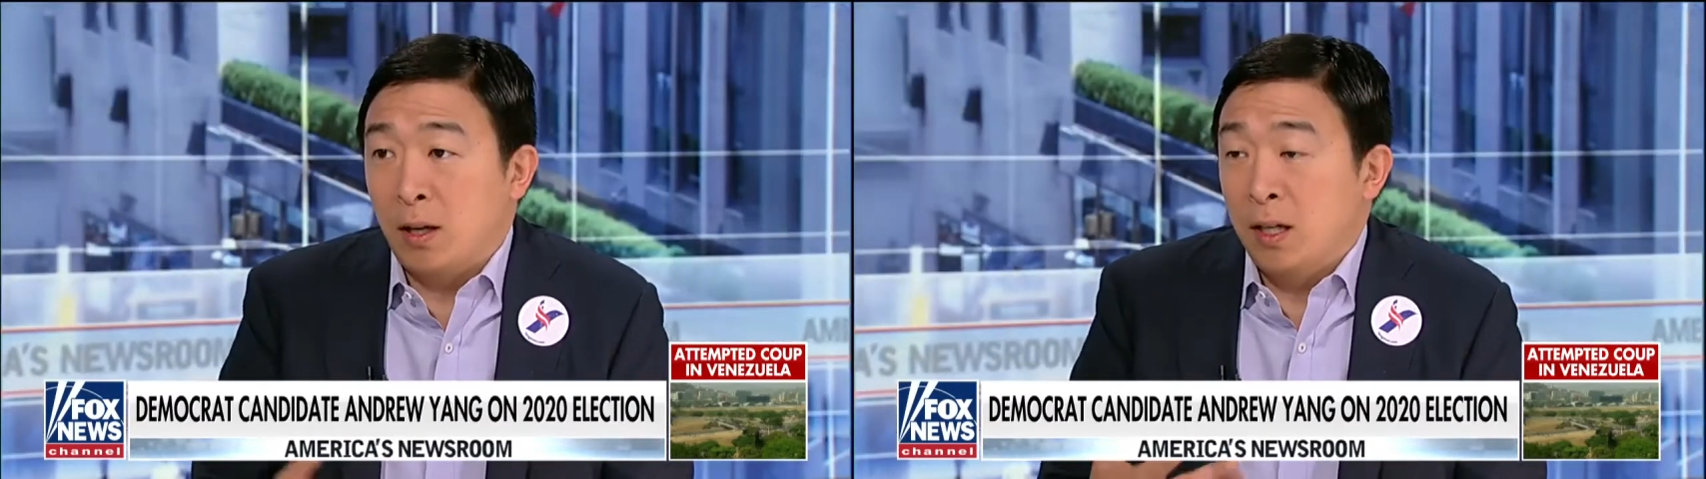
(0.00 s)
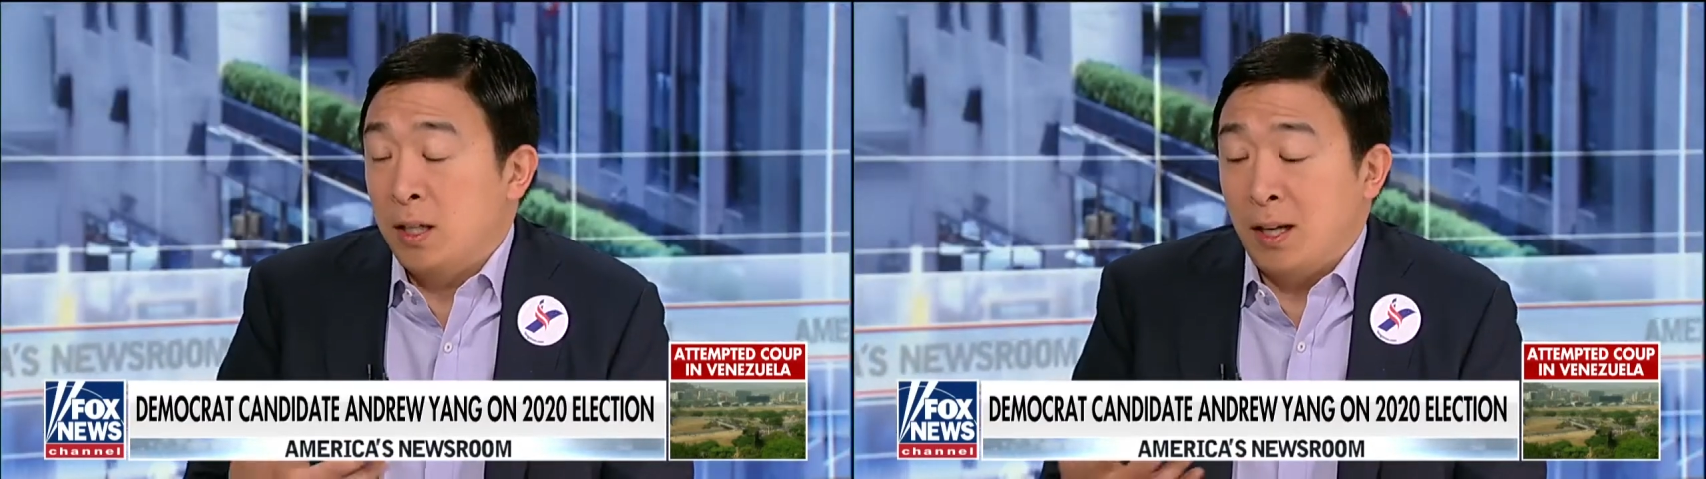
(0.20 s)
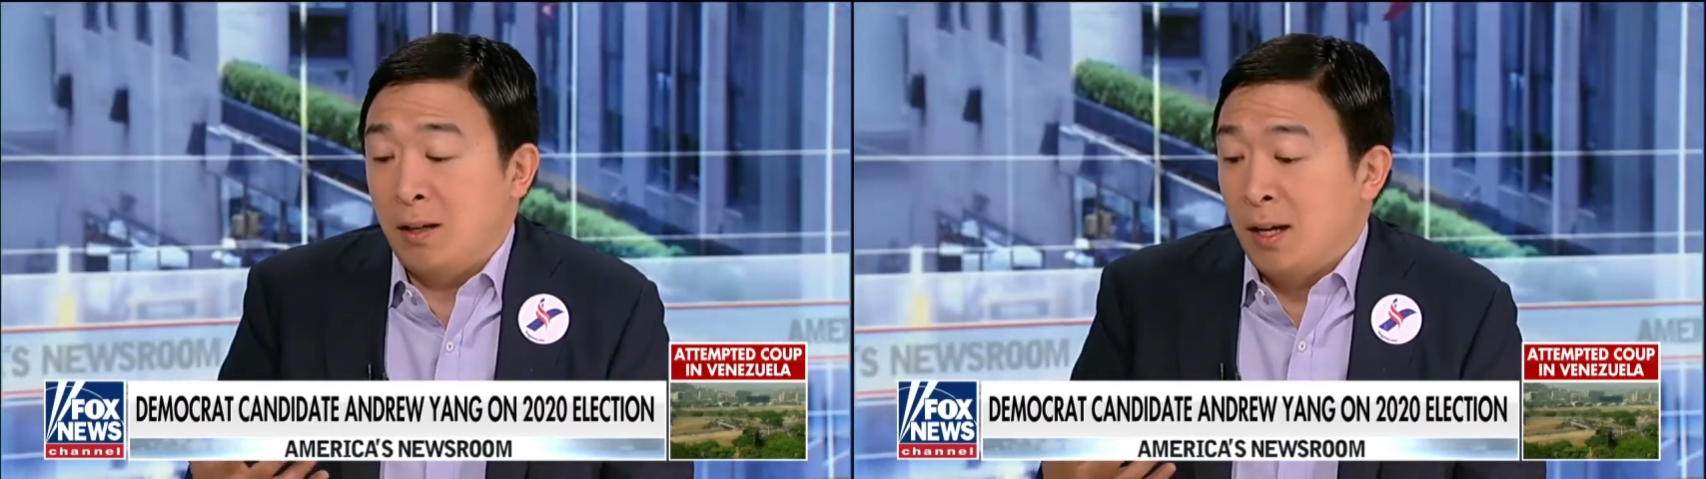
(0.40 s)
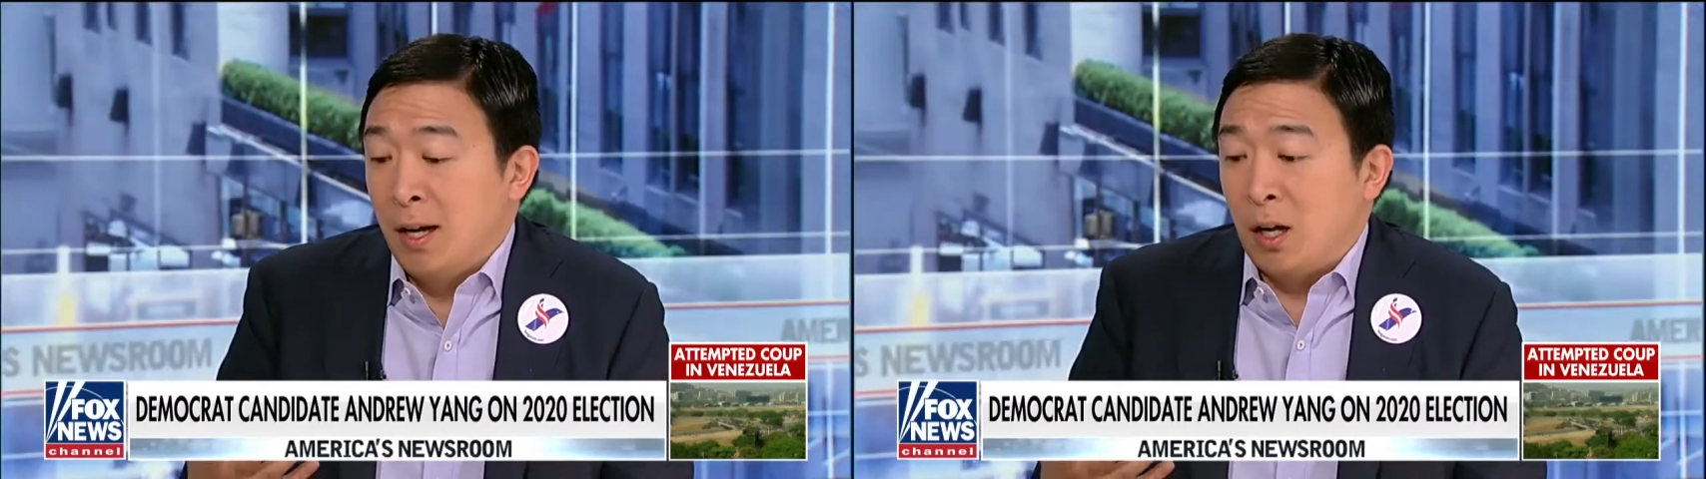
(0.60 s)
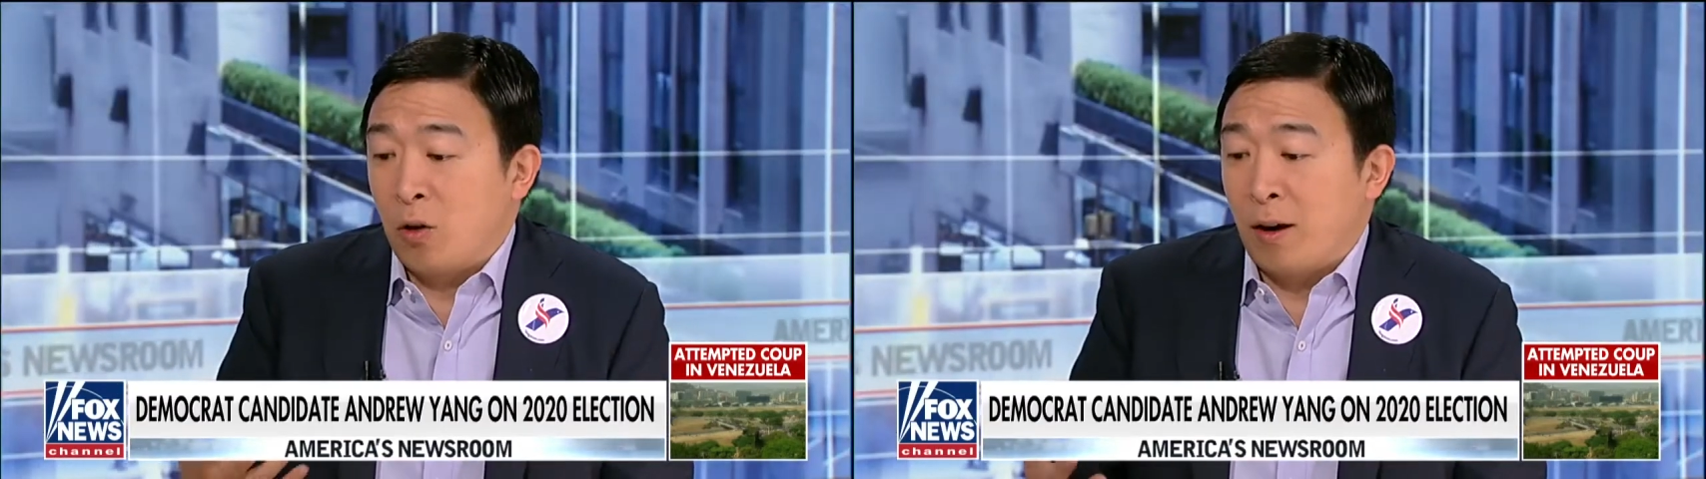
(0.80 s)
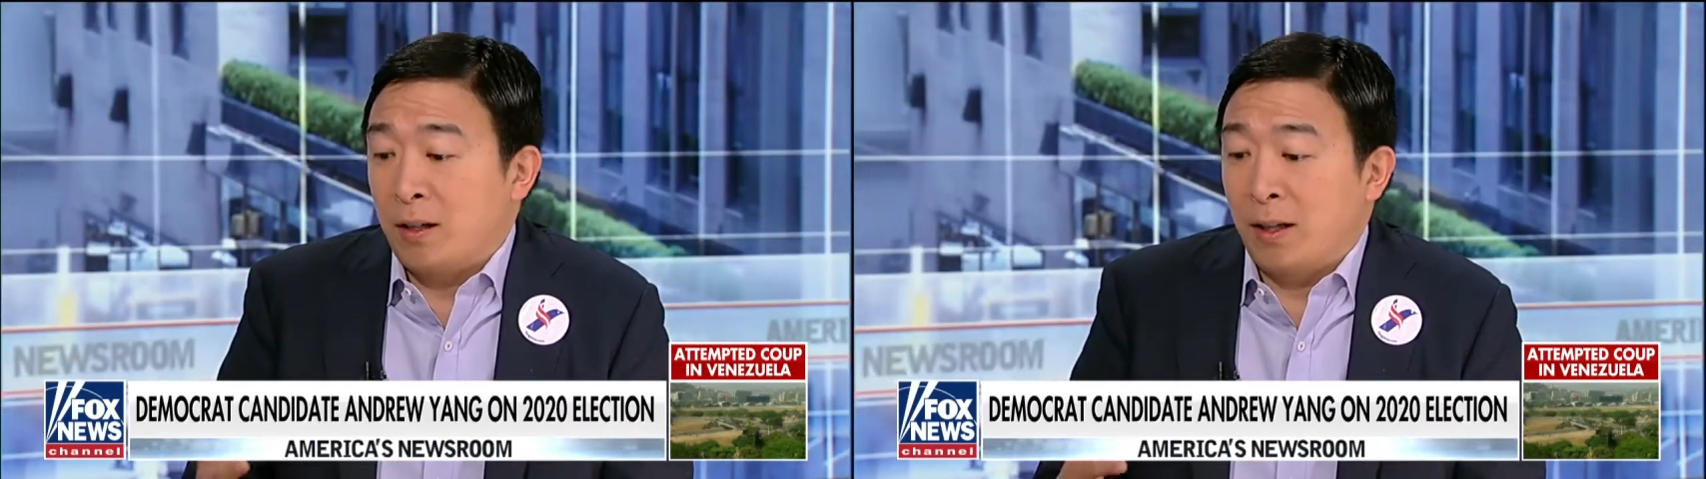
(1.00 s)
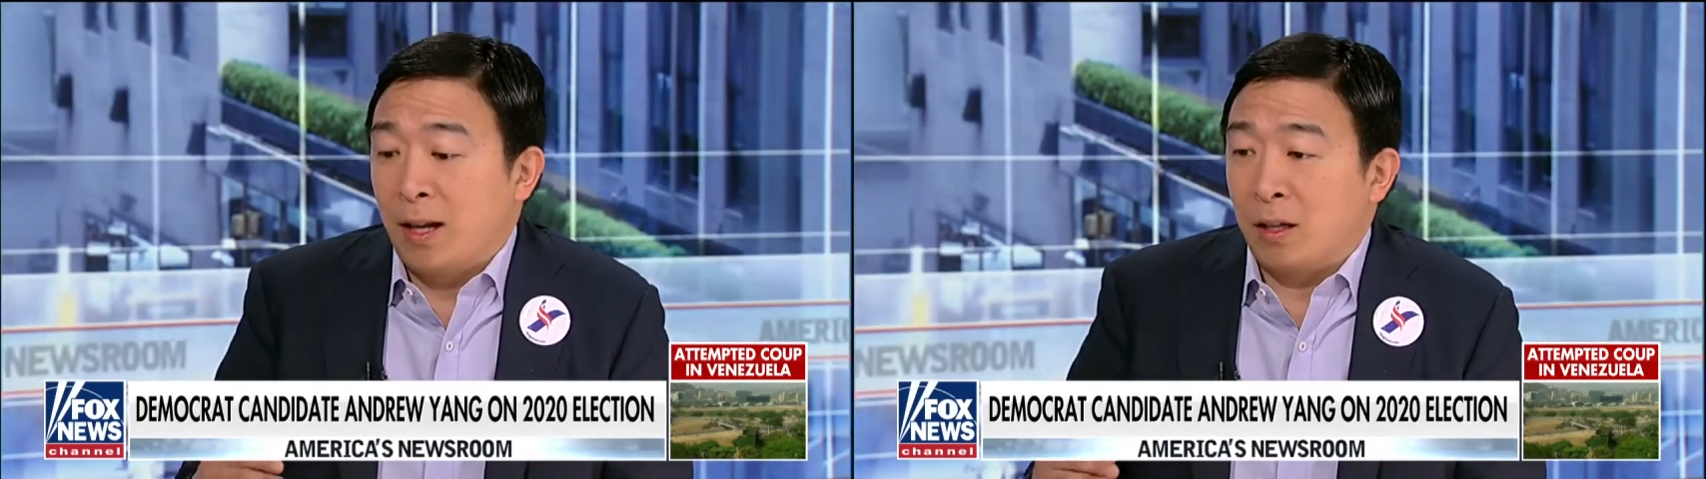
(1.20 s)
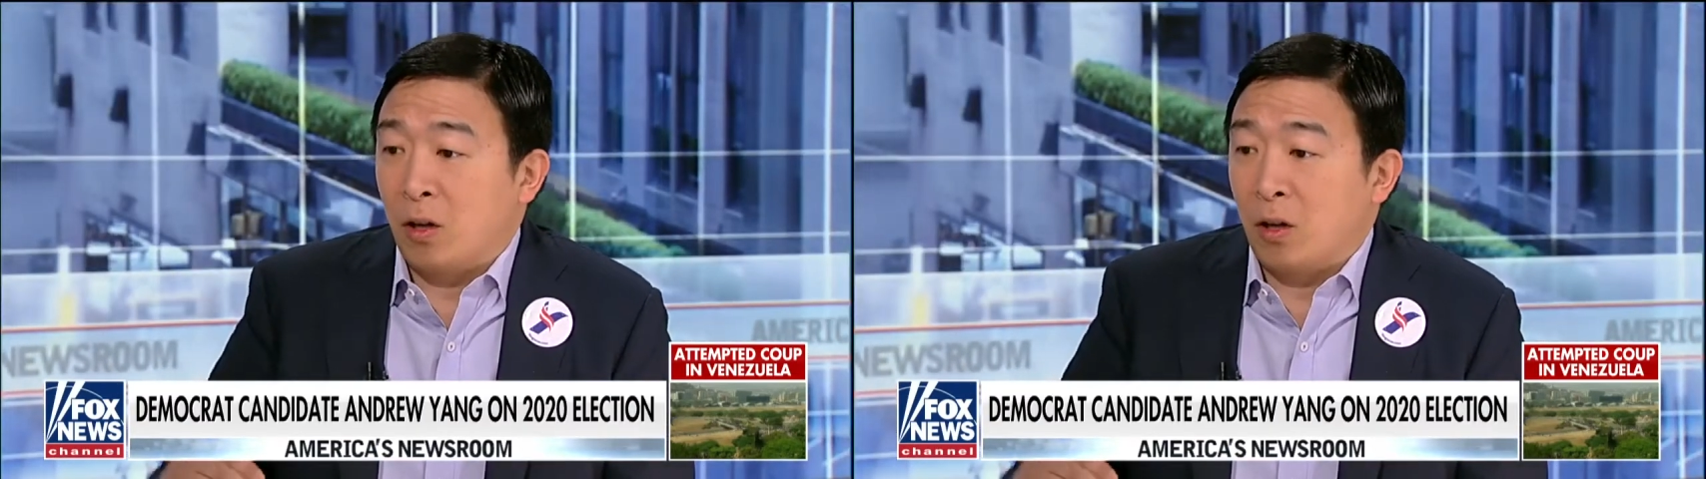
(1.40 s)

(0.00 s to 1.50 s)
he said correctly that the